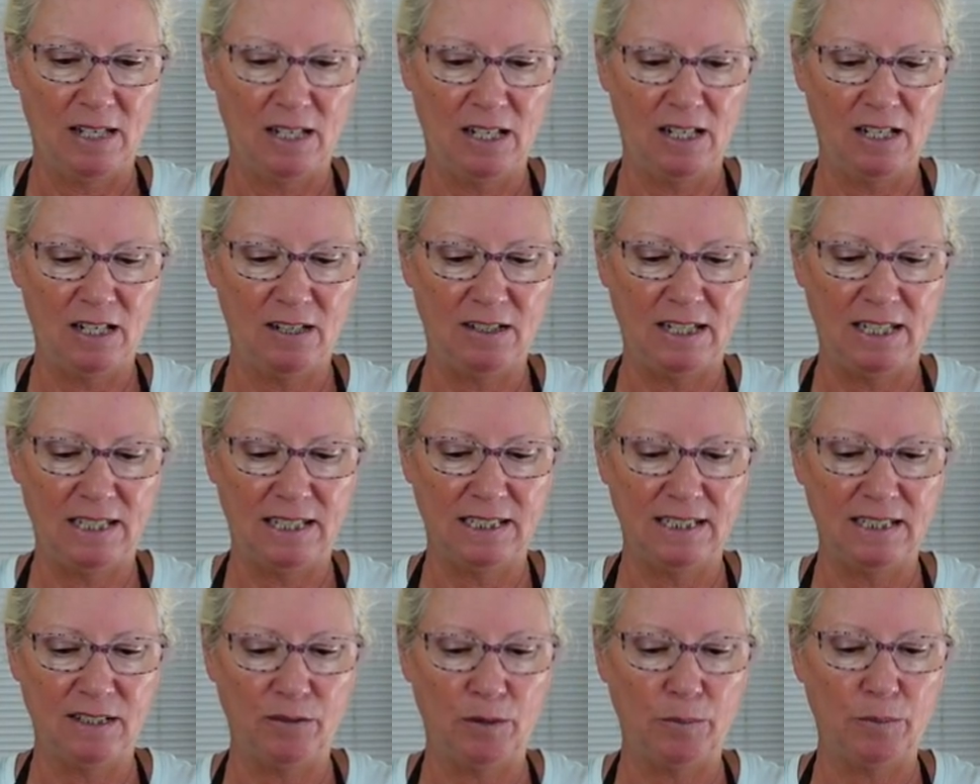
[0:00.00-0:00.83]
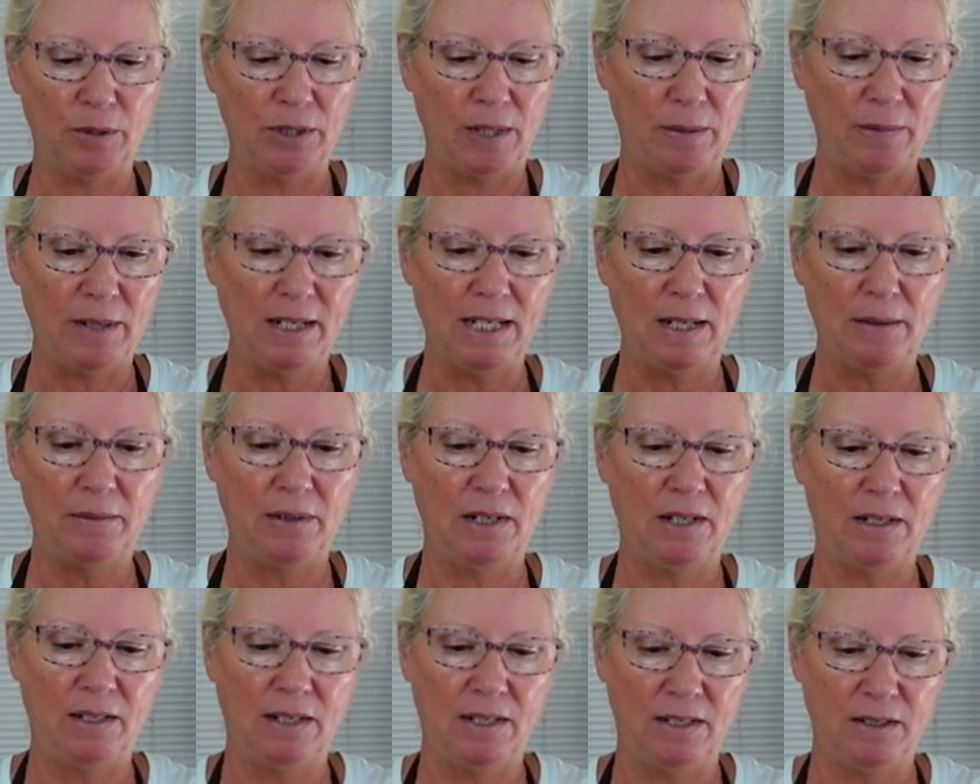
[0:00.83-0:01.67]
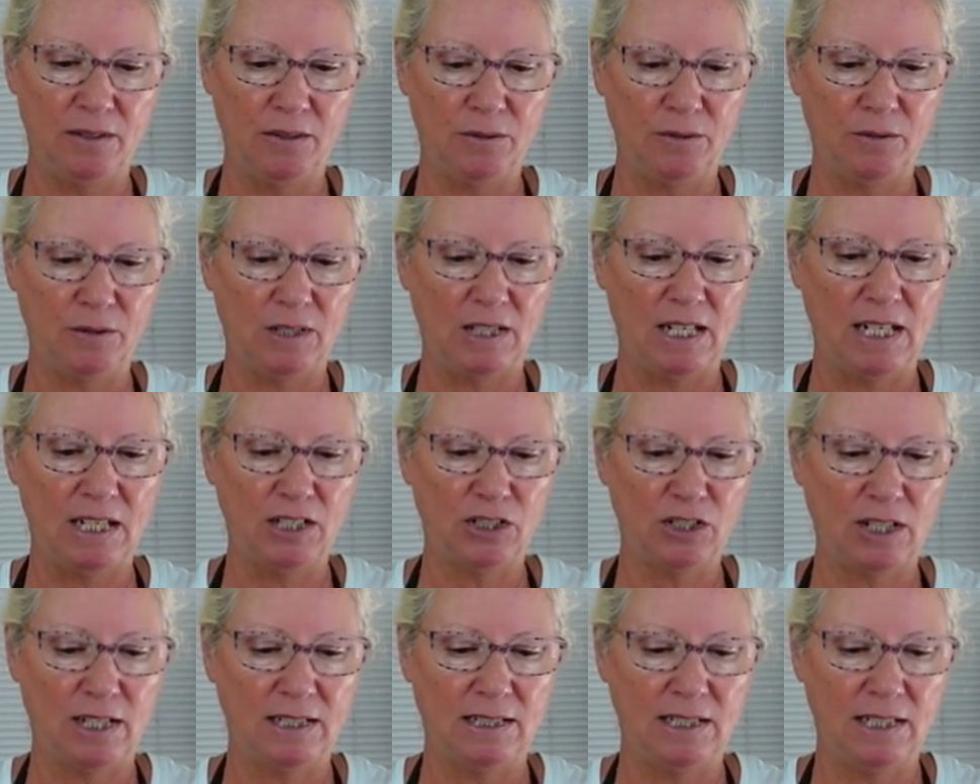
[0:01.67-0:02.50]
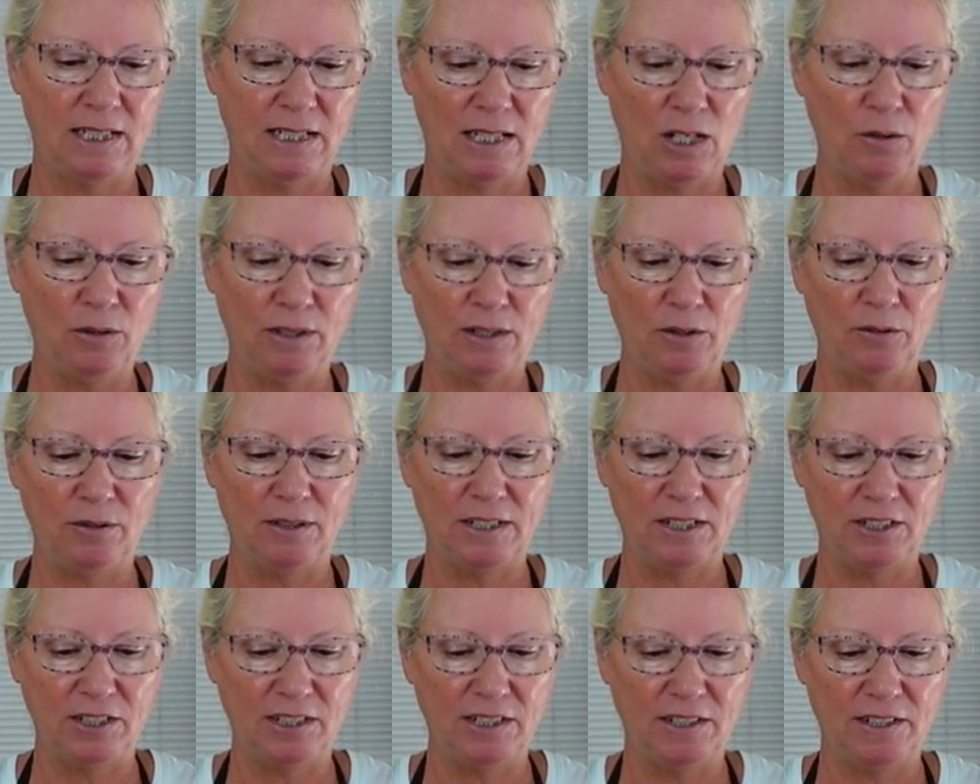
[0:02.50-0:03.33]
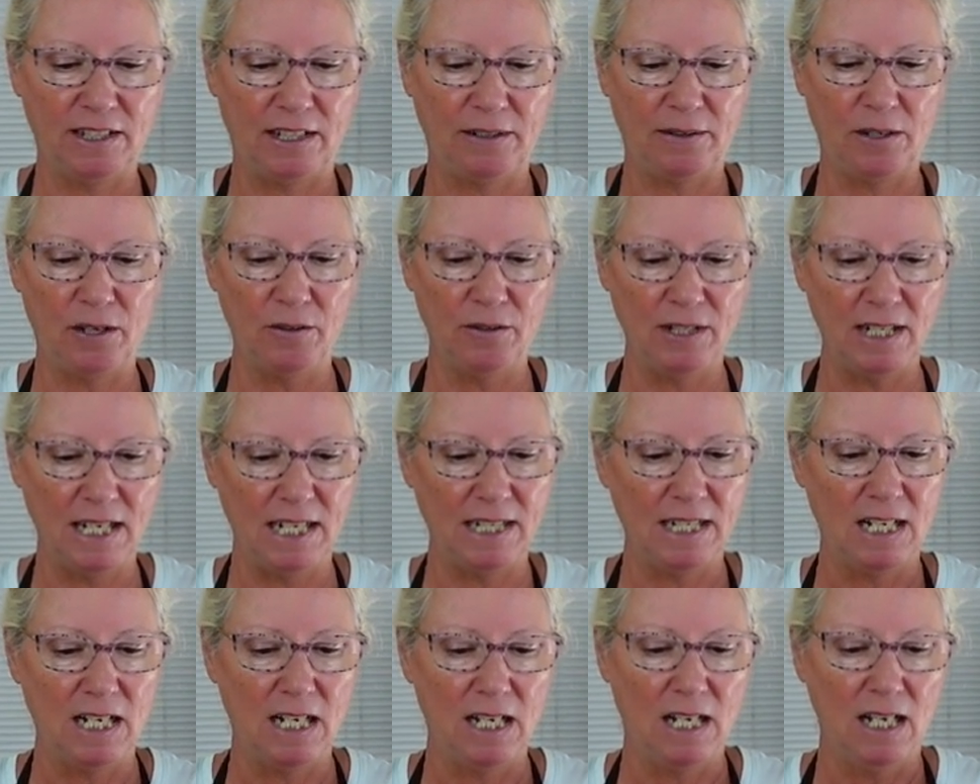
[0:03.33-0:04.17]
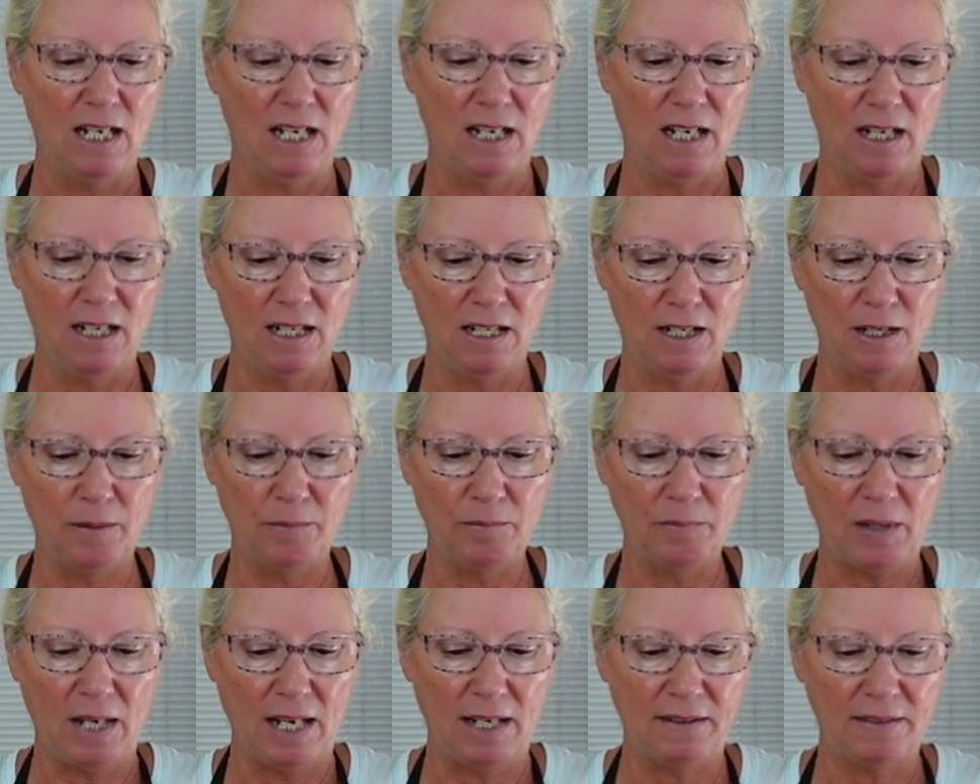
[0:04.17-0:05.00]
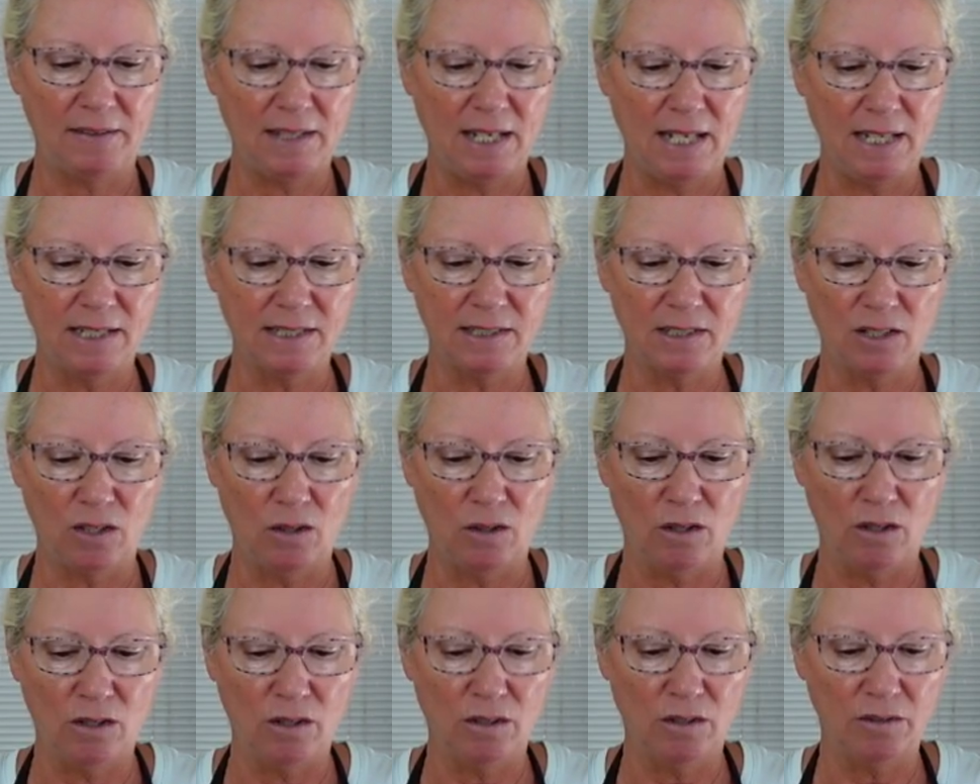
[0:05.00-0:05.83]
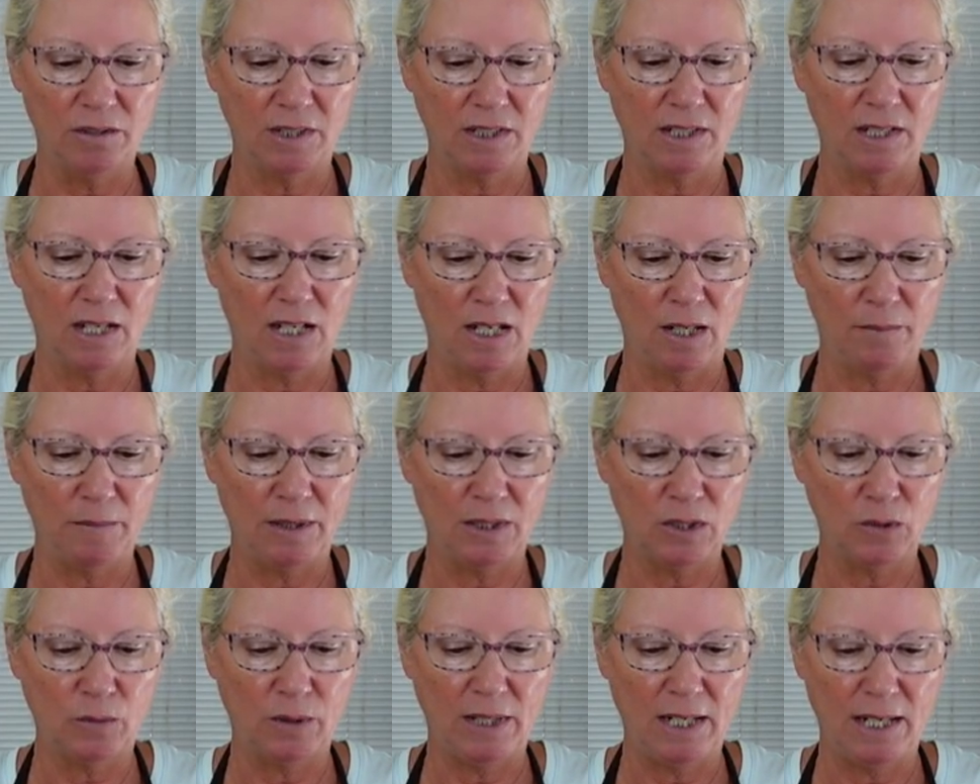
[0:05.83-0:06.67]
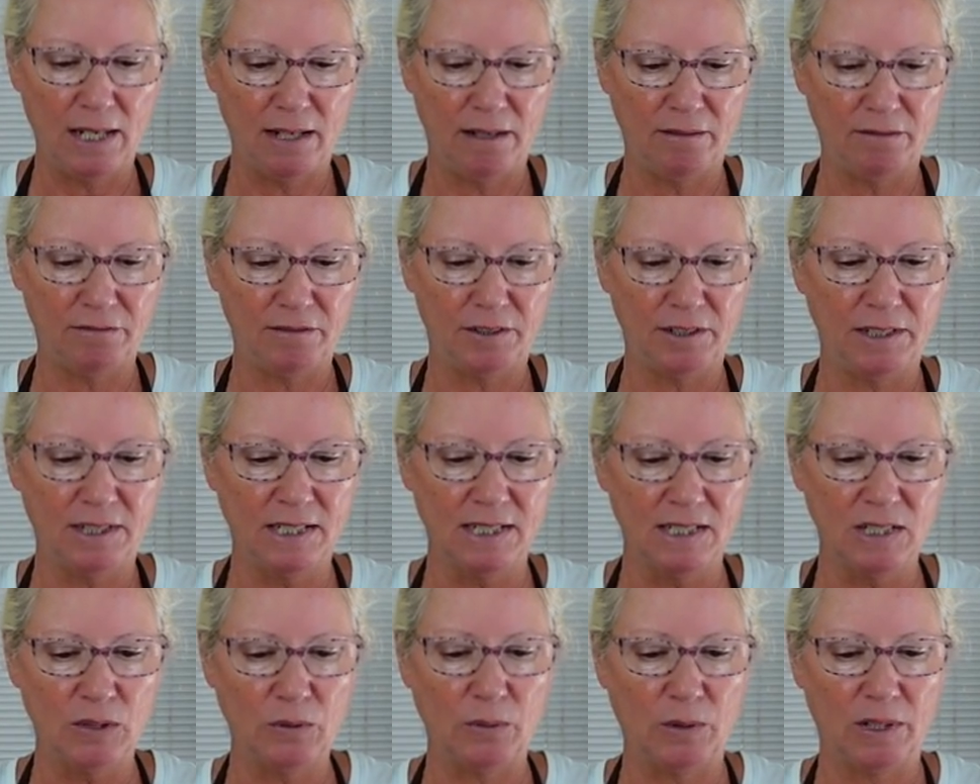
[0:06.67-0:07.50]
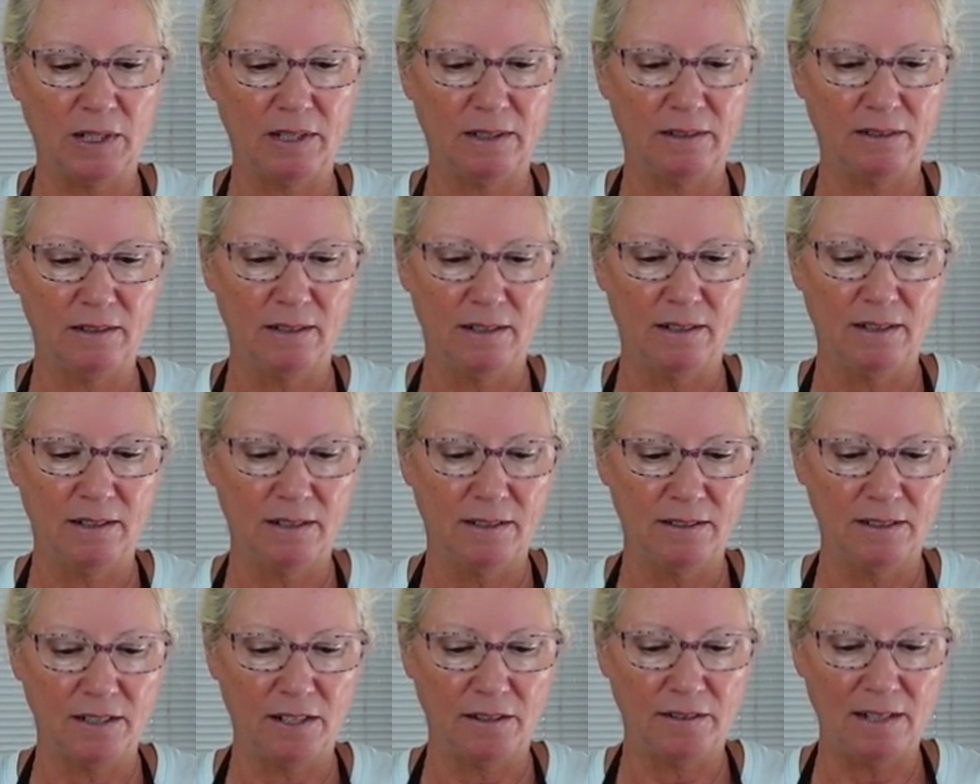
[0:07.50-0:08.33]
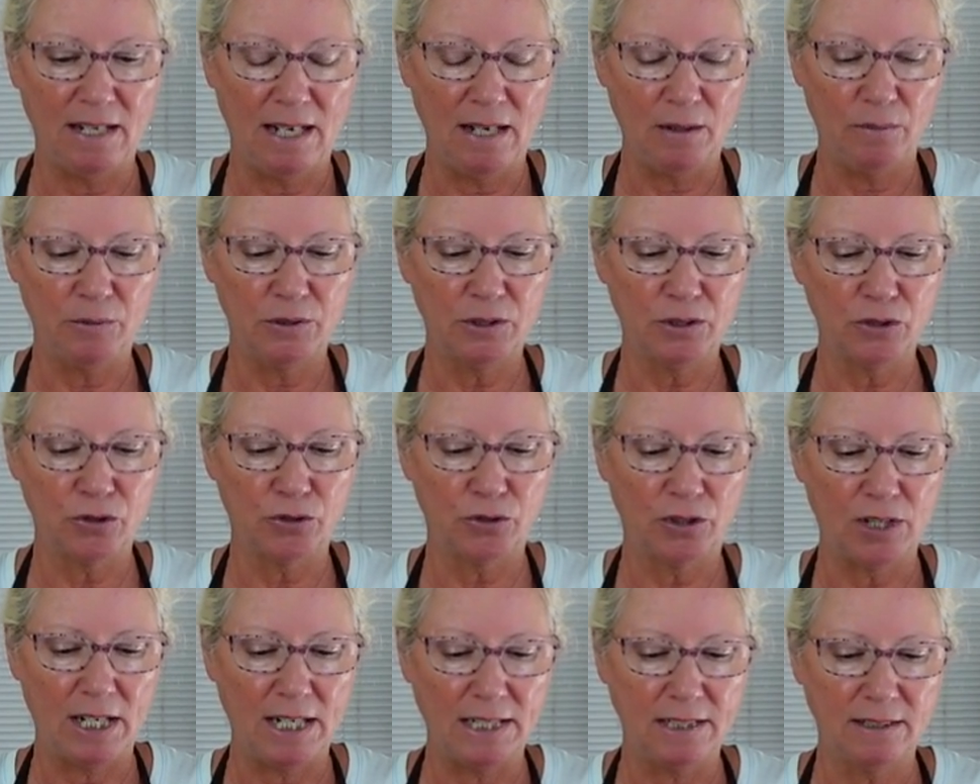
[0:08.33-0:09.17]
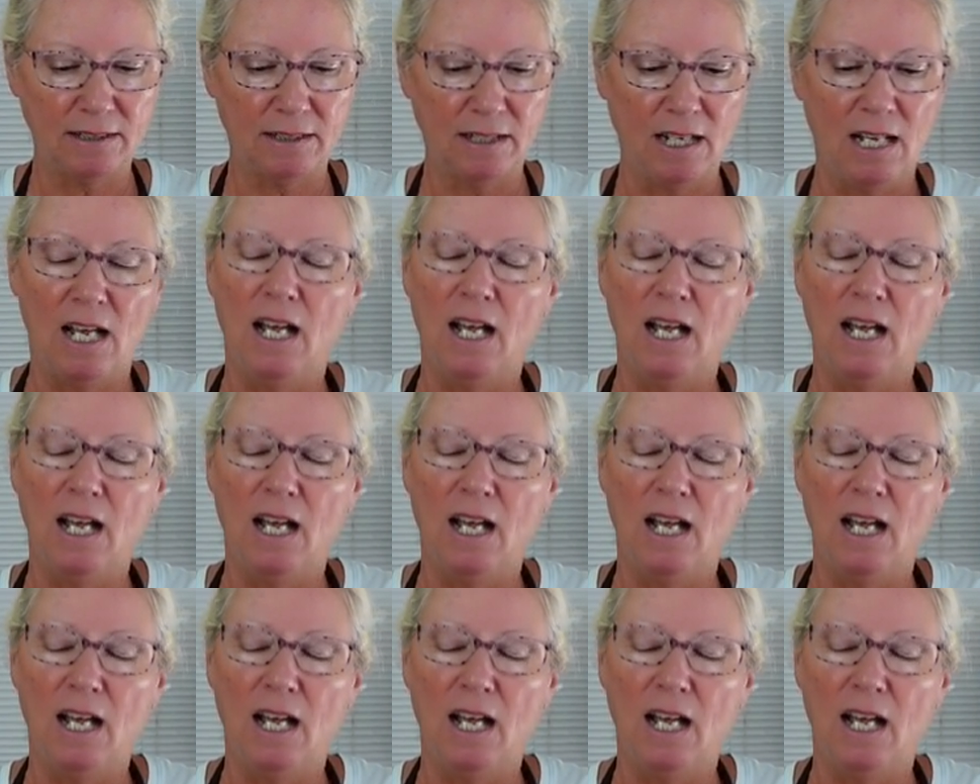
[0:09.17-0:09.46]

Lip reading: All right, let's see if we pull that back up. Oh, gosh, I did it. Oh, no, they're still there. Okay. And that's all the comments we have for this one. So that was great.